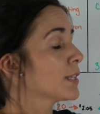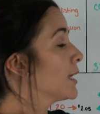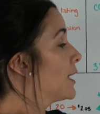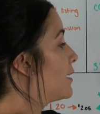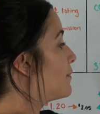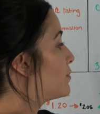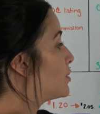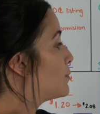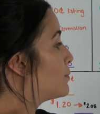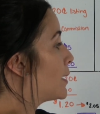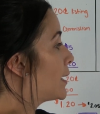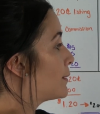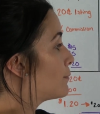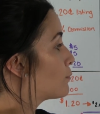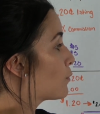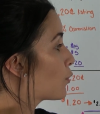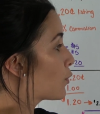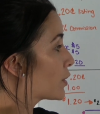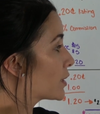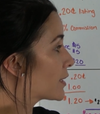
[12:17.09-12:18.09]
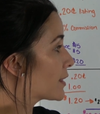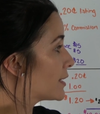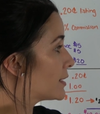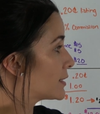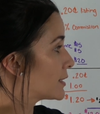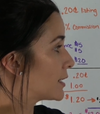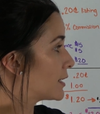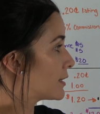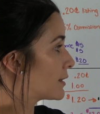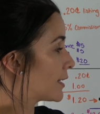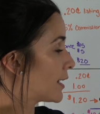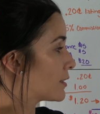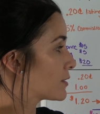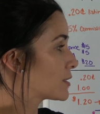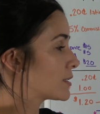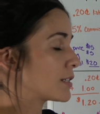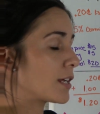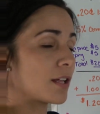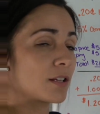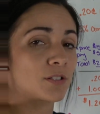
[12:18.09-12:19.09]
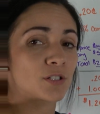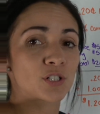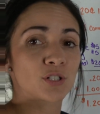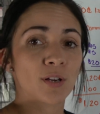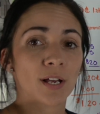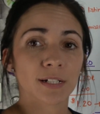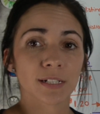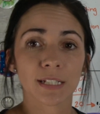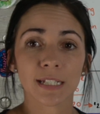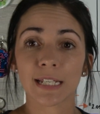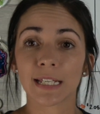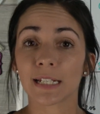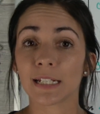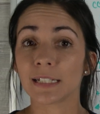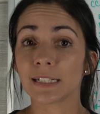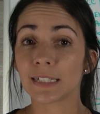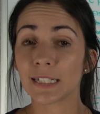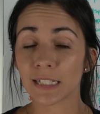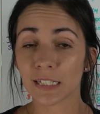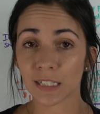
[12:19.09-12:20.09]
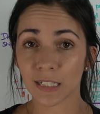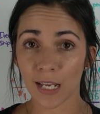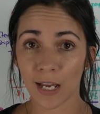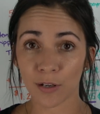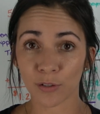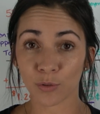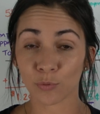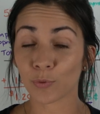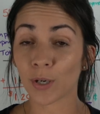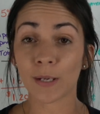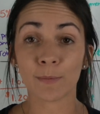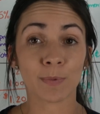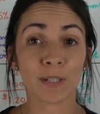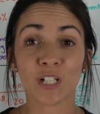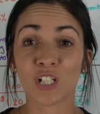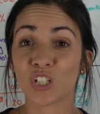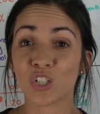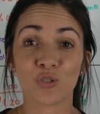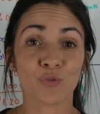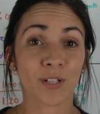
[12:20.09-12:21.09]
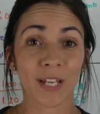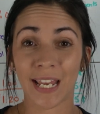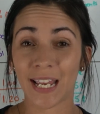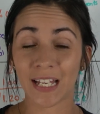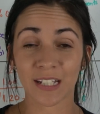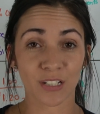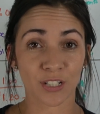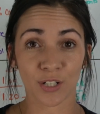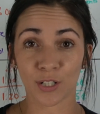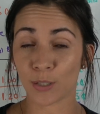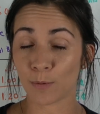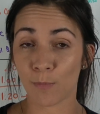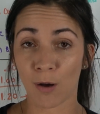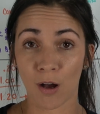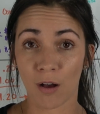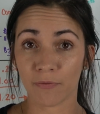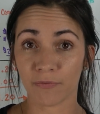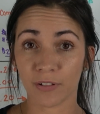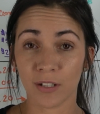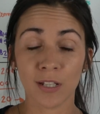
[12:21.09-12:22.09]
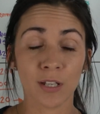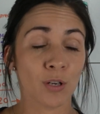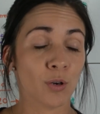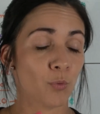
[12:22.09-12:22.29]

If you made more than $10,000, you actually get a discounted rate because you can't turn them off.